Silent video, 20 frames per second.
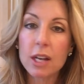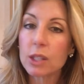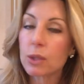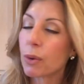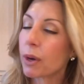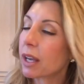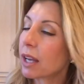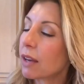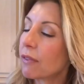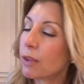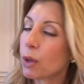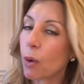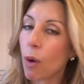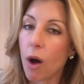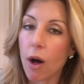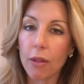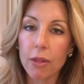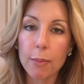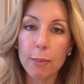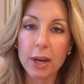So I give you
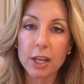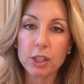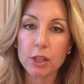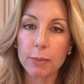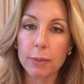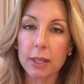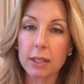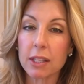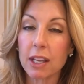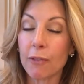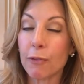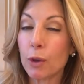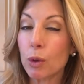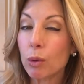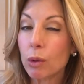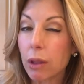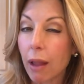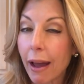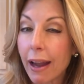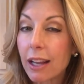all the measurements. If
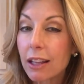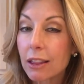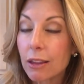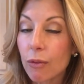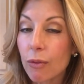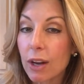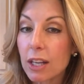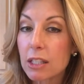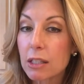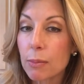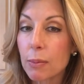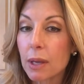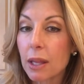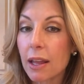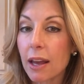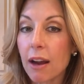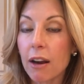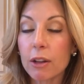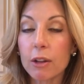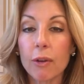you like the recipe
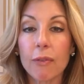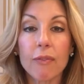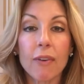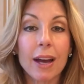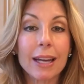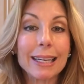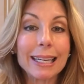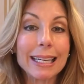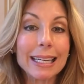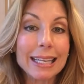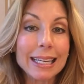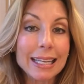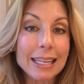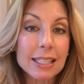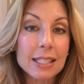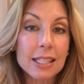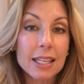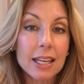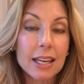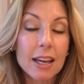there and you find it
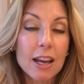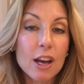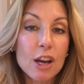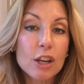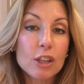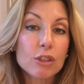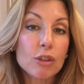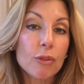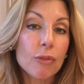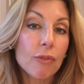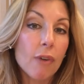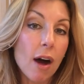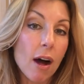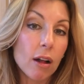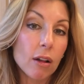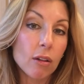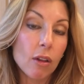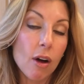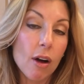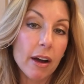easy to
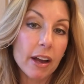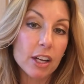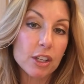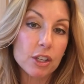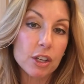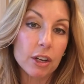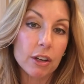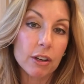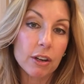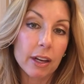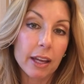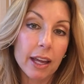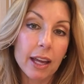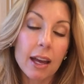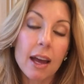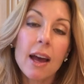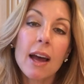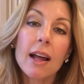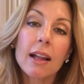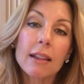follow along as you're
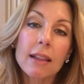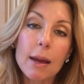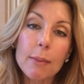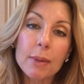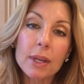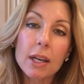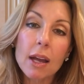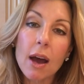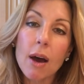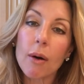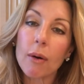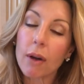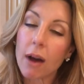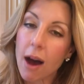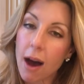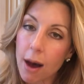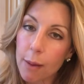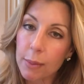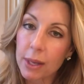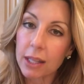cooking, let me know.
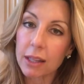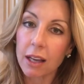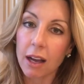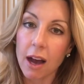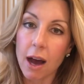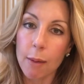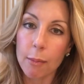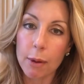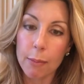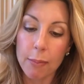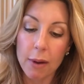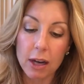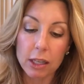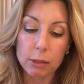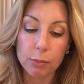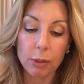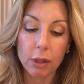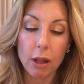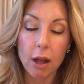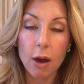Comment in the comment
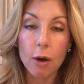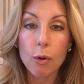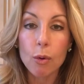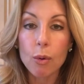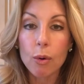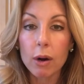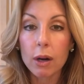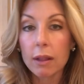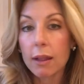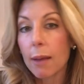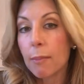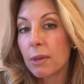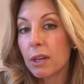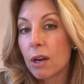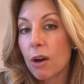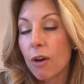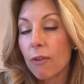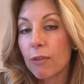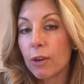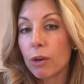box below or let me
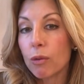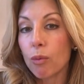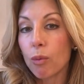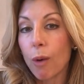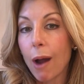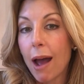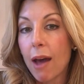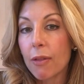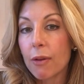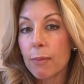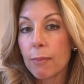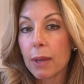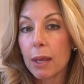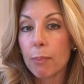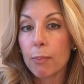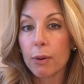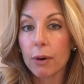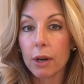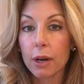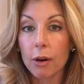know if you'd rather me
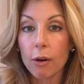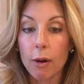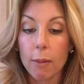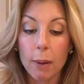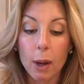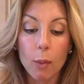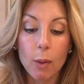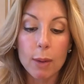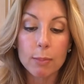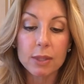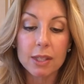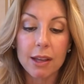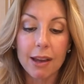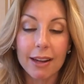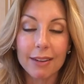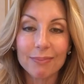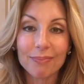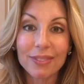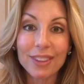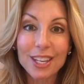put it on my
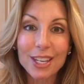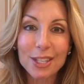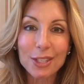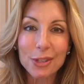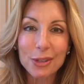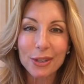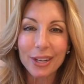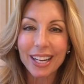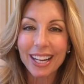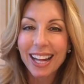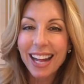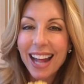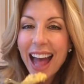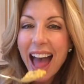website. Enjoy.